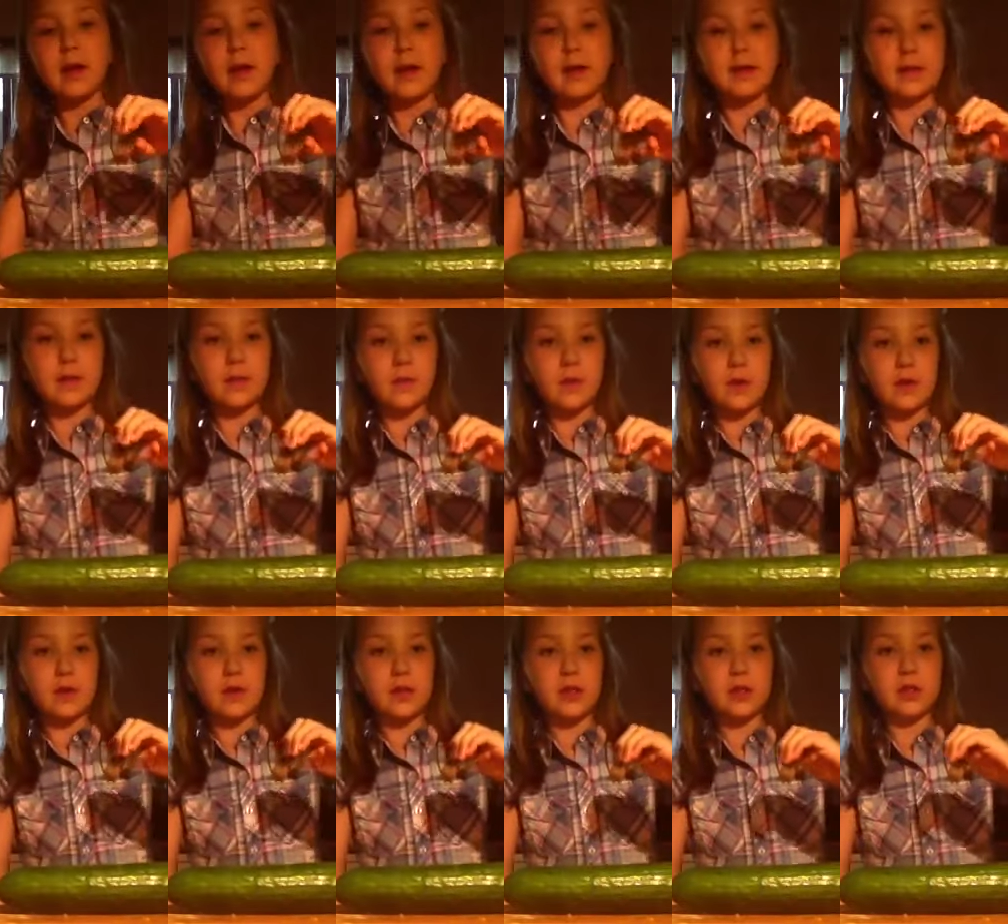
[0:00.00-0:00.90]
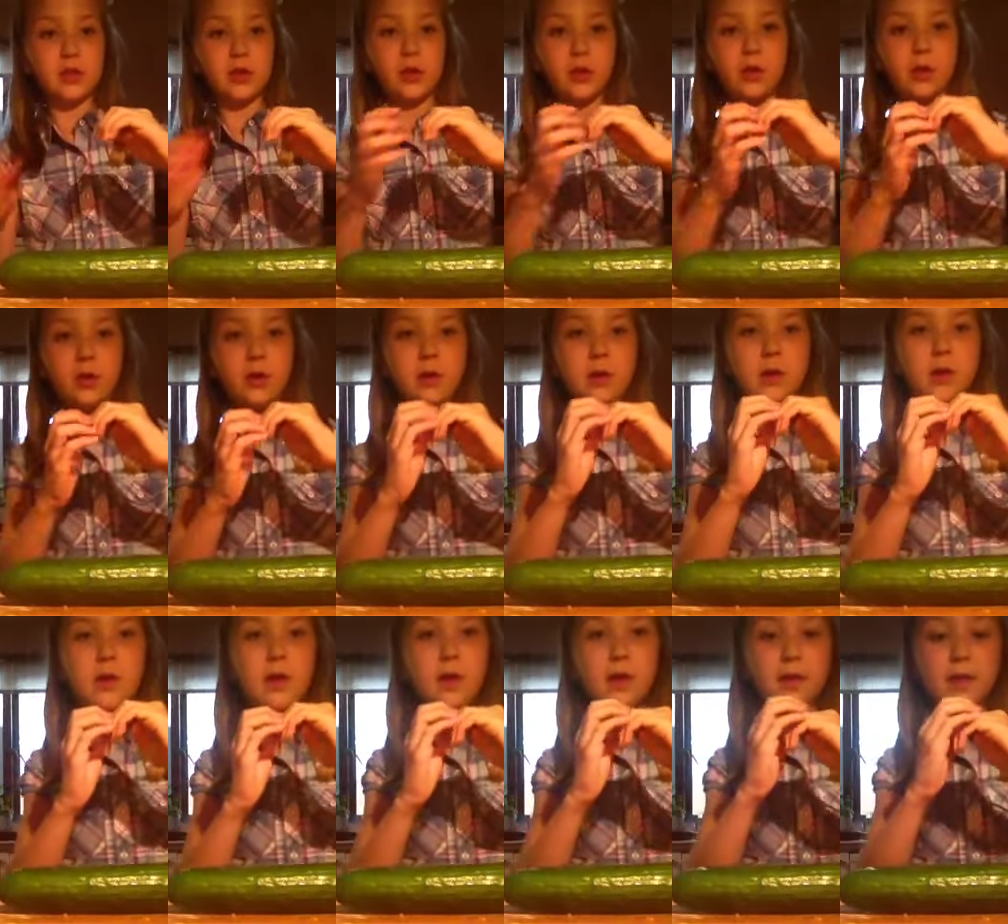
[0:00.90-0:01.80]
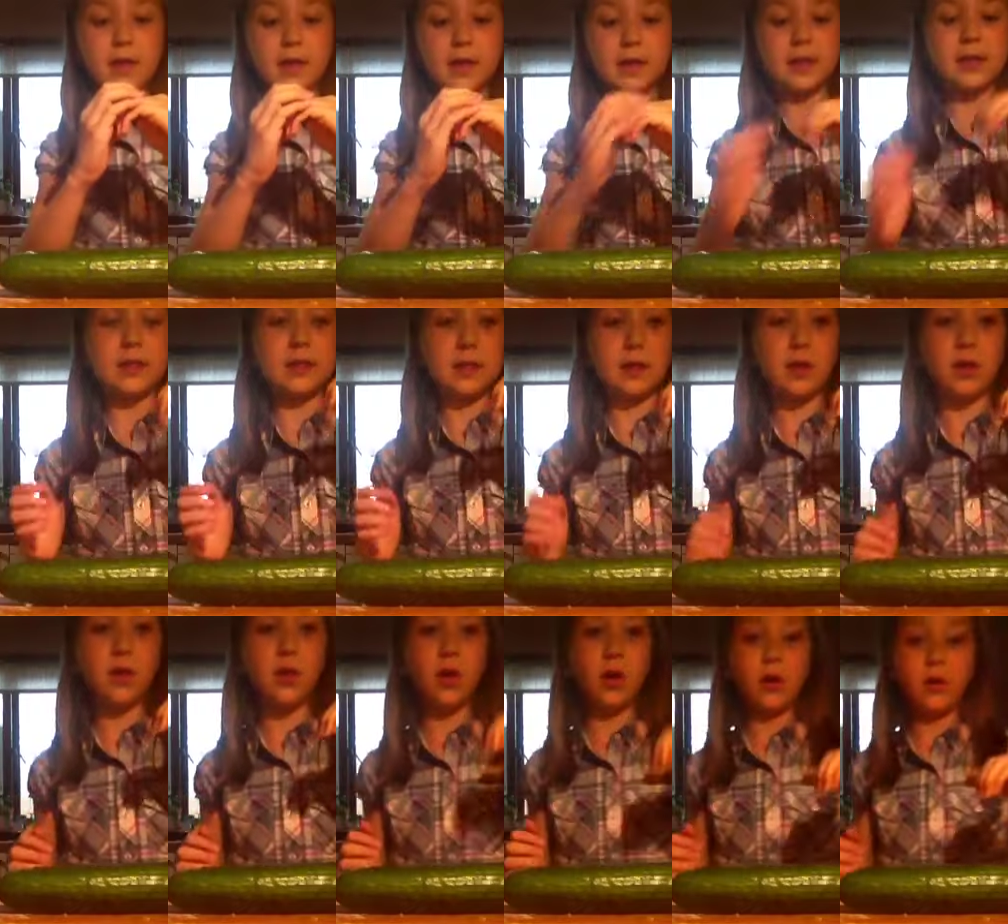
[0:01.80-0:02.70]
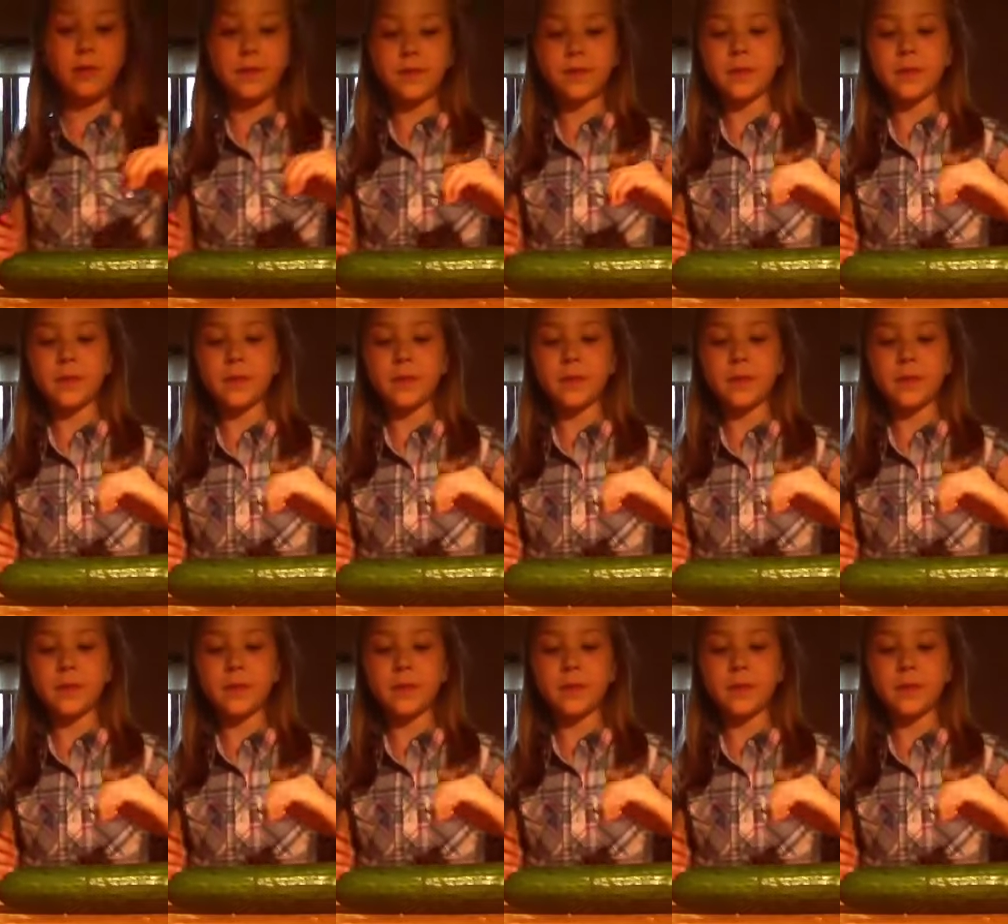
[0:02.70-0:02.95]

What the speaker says: is I'm going to teach you this, the claw.